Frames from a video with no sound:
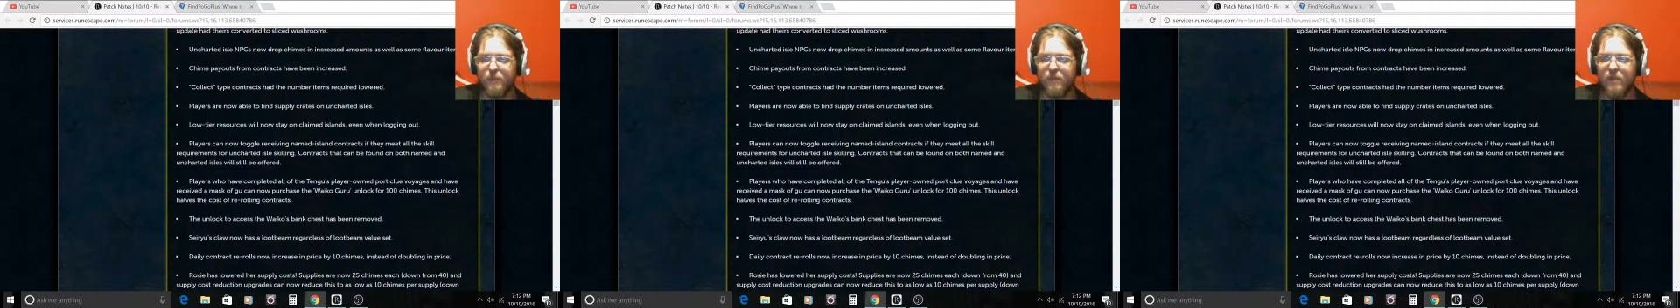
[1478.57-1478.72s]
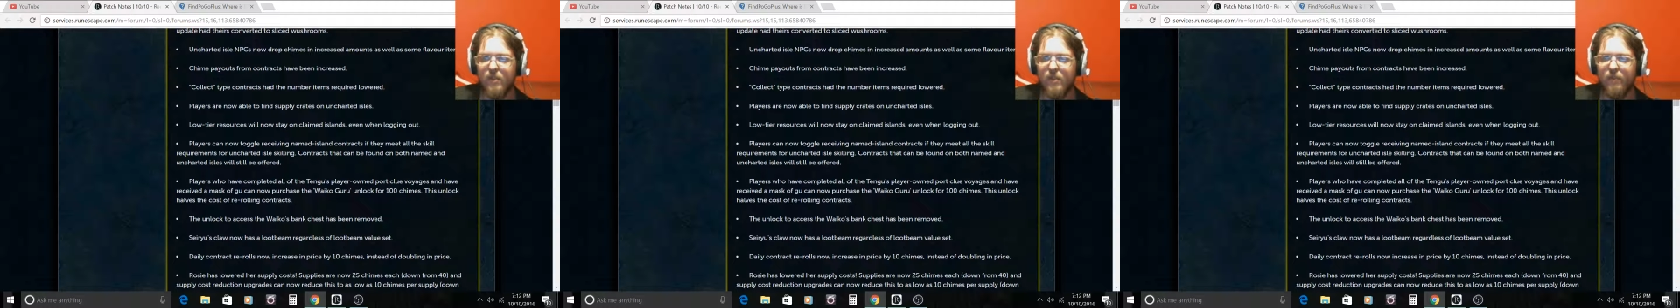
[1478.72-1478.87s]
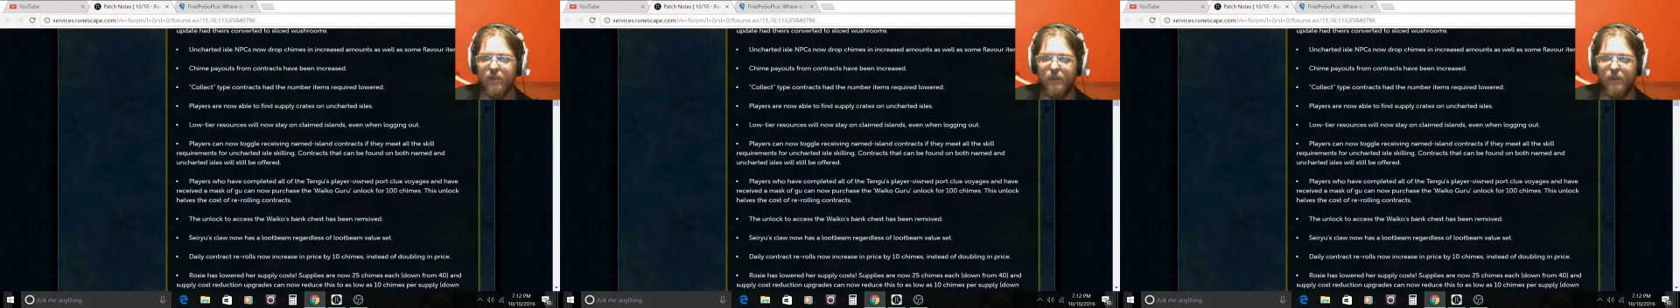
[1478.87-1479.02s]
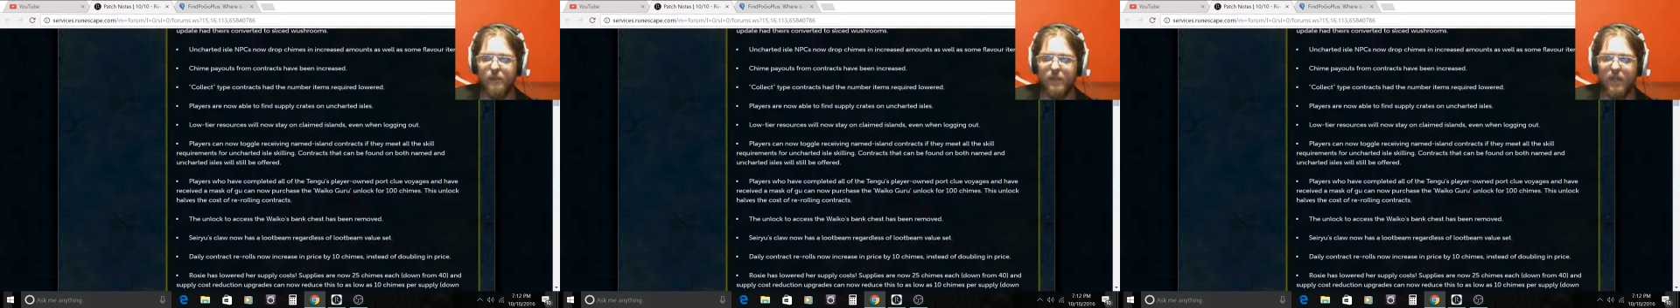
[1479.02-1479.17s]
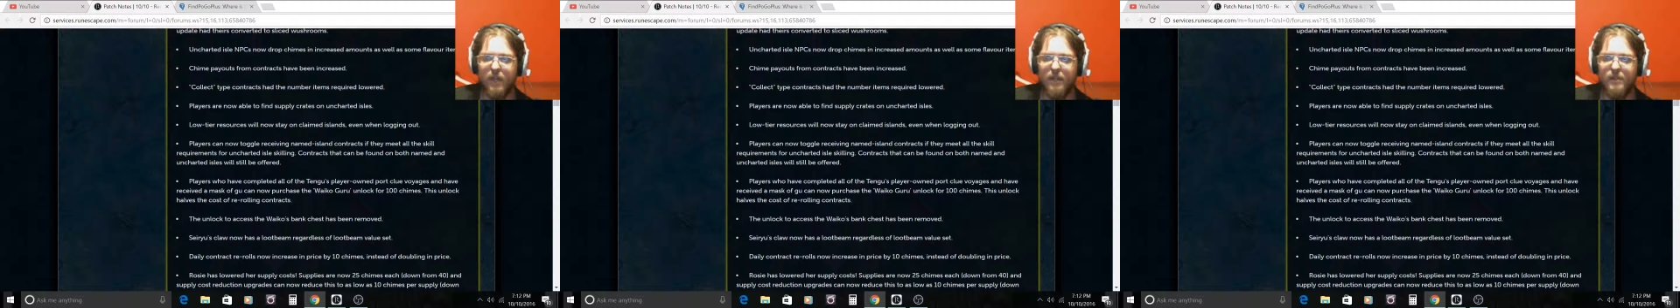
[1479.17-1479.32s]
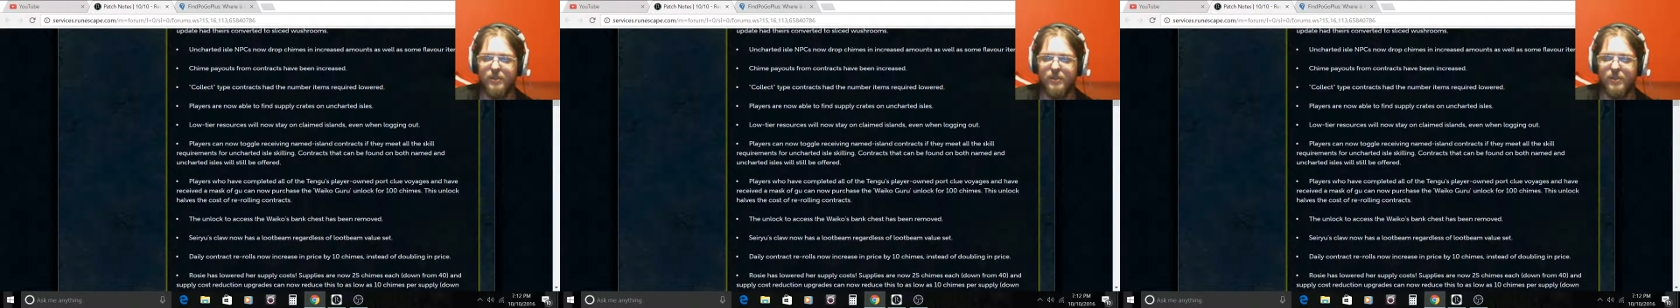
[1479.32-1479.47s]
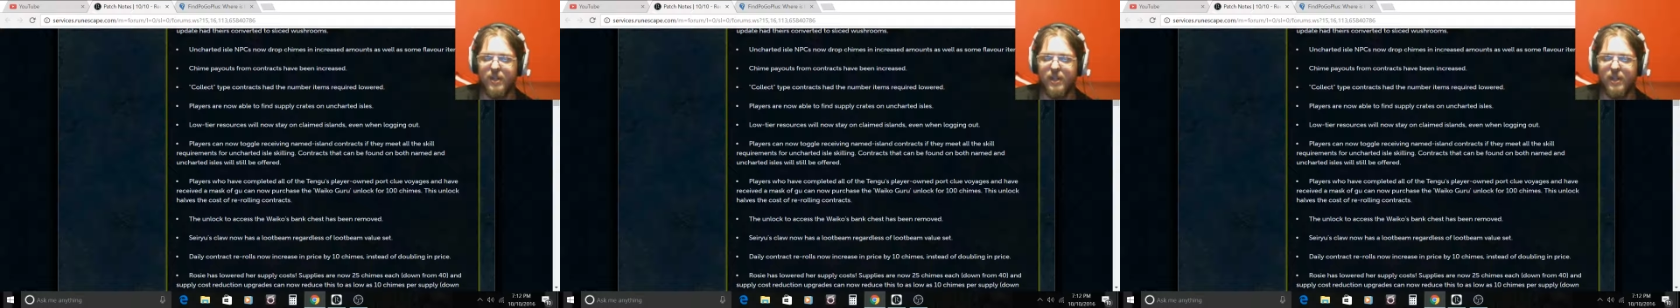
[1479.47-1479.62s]
from
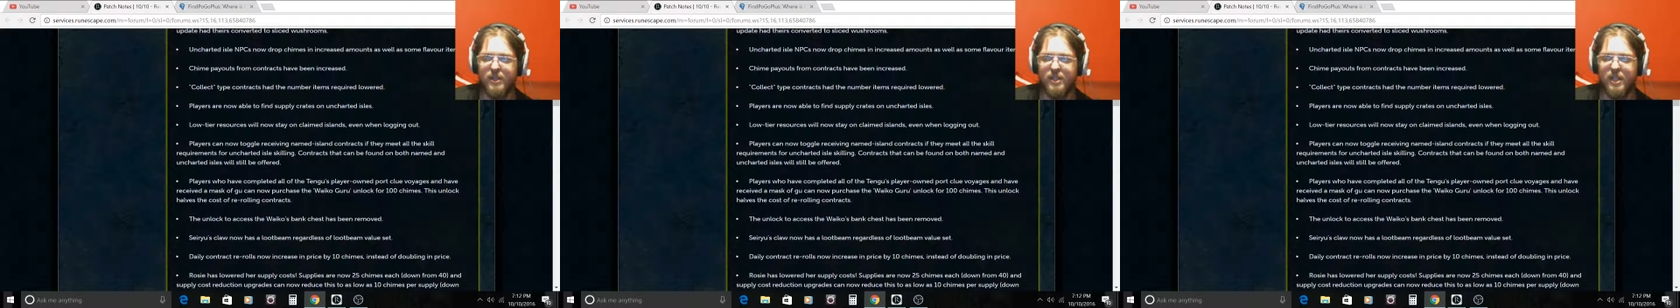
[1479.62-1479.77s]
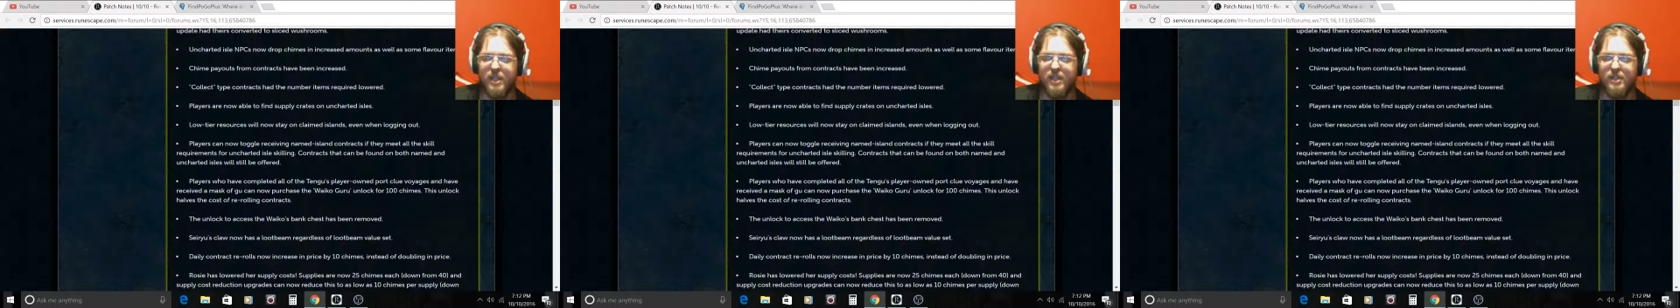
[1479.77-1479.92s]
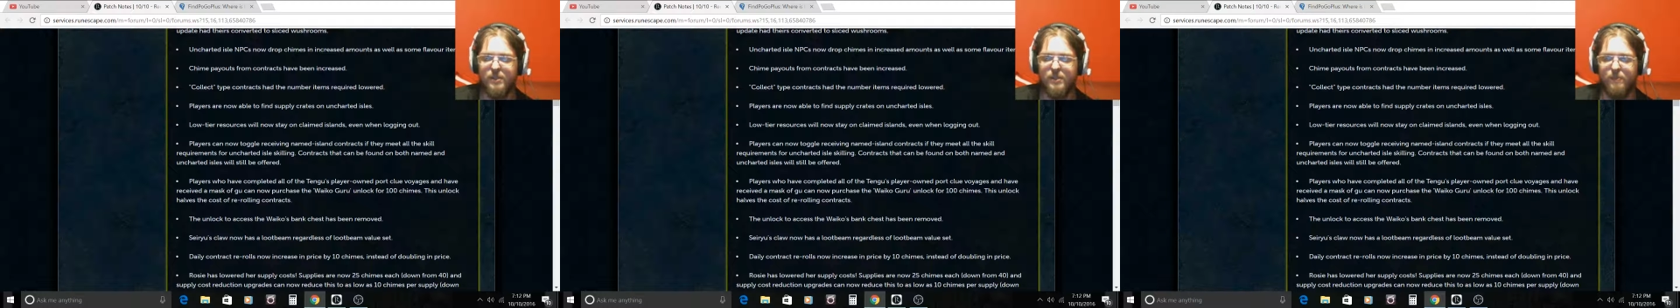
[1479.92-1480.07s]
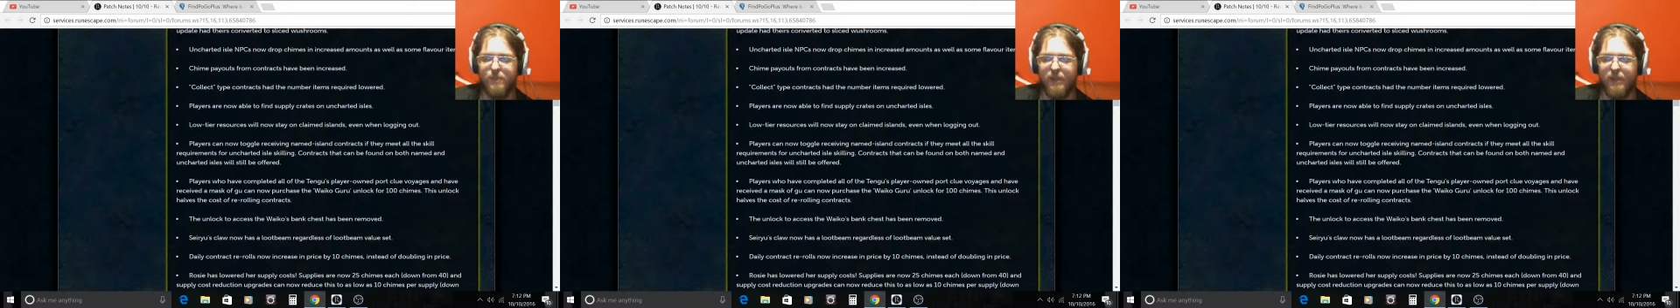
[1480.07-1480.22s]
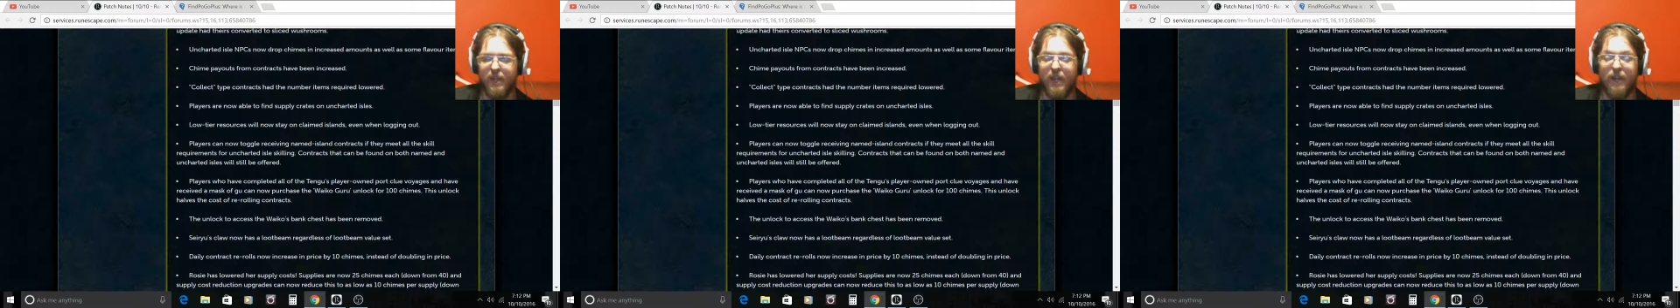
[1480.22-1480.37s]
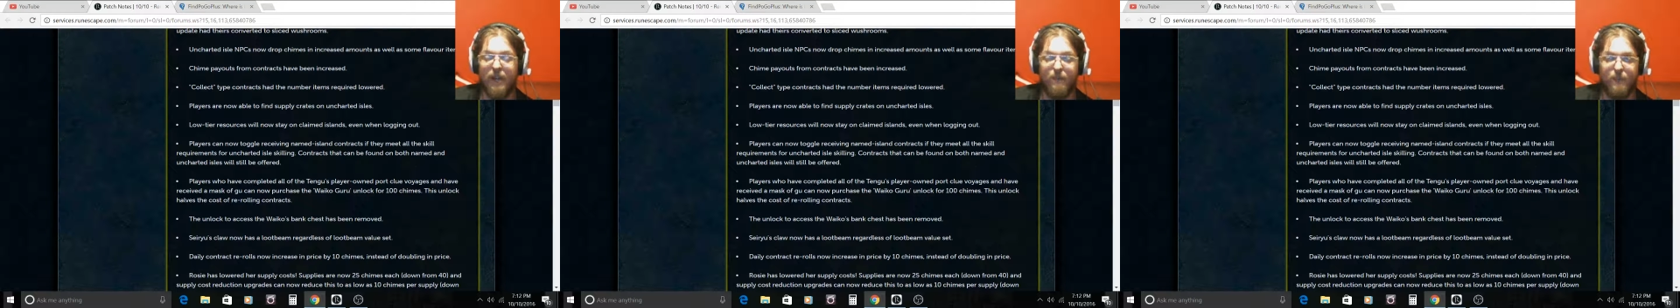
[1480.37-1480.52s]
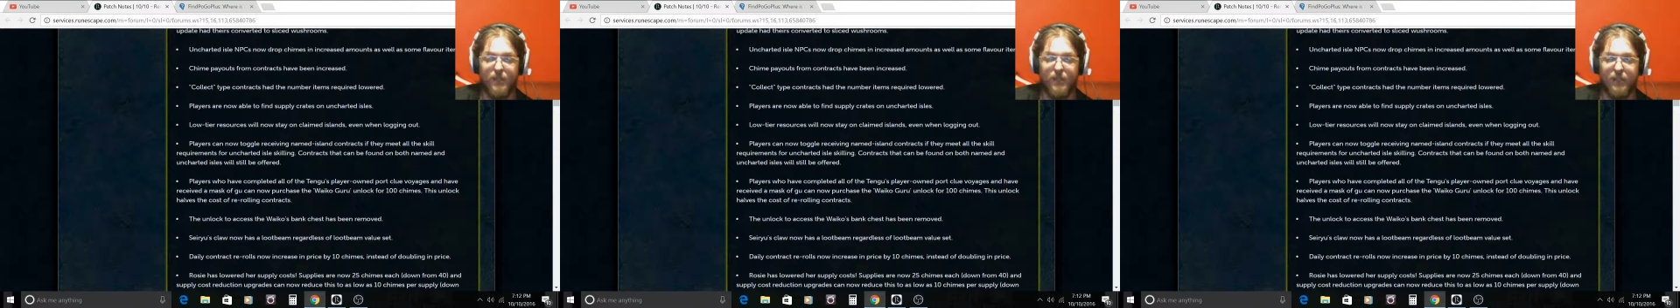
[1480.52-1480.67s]
contracts
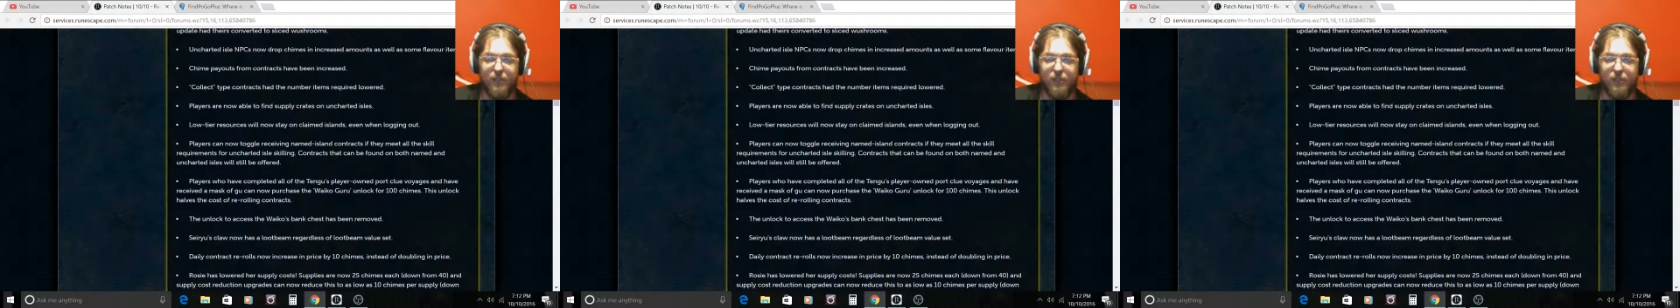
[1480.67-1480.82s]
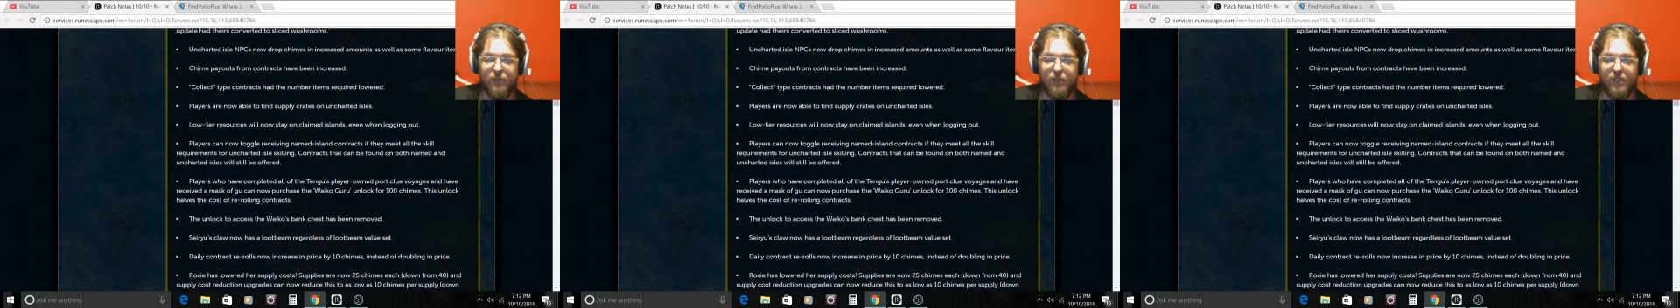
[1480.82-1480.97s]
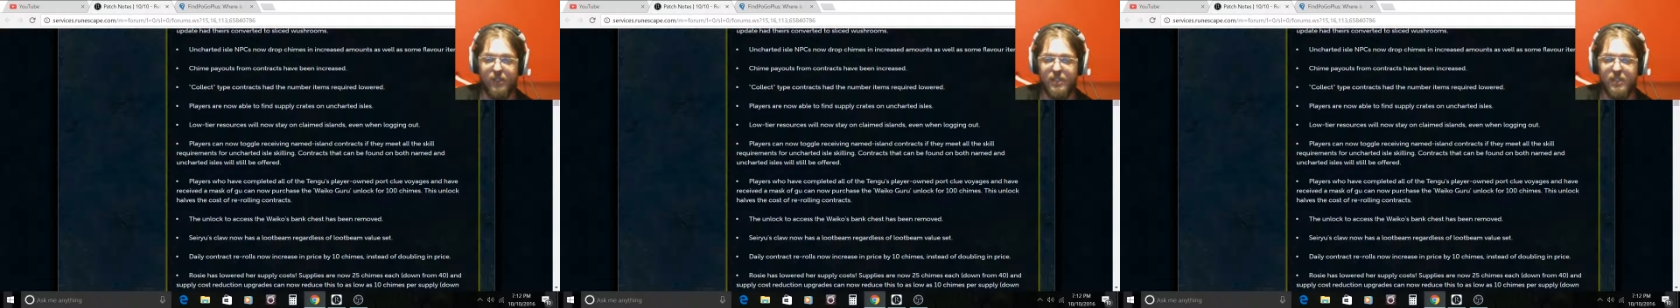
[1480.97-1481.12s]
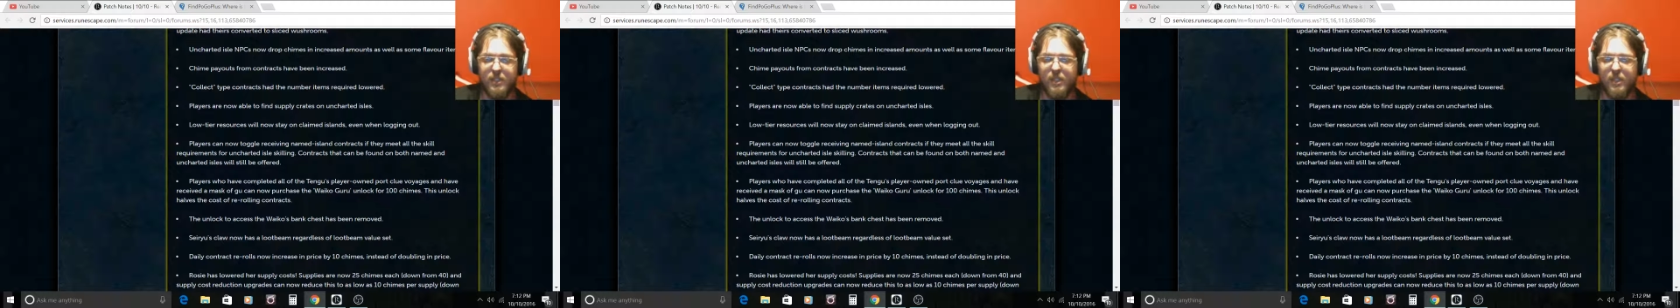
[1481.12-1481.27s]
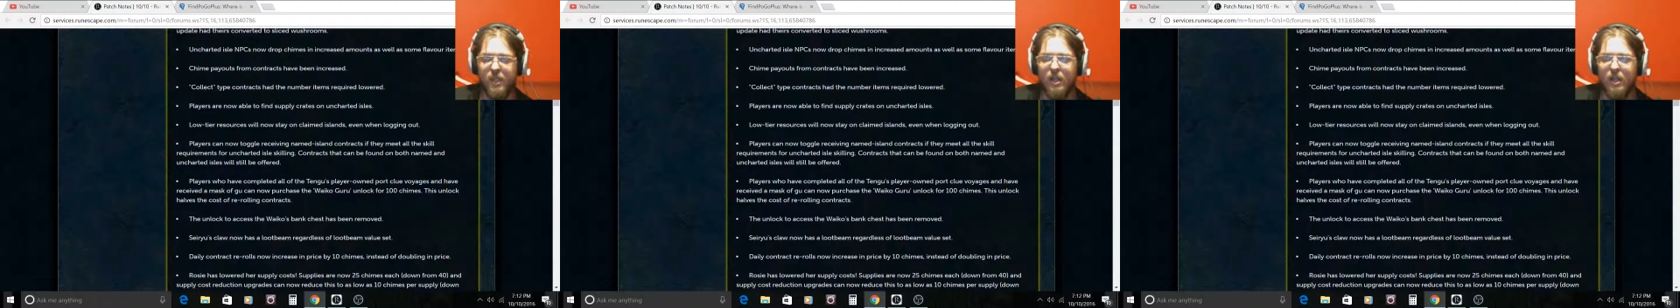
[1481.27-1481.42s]
have been increased.